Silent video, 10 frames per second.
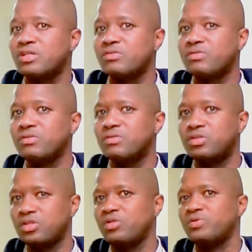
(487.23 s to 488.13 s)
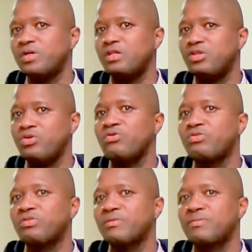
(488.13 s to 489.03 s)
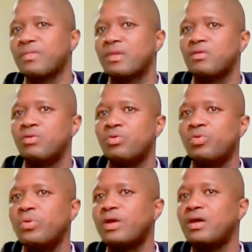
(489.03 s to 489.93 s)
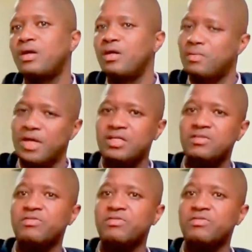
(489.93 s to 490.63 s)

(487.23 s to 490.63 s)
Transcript: um, a second chance for children, youth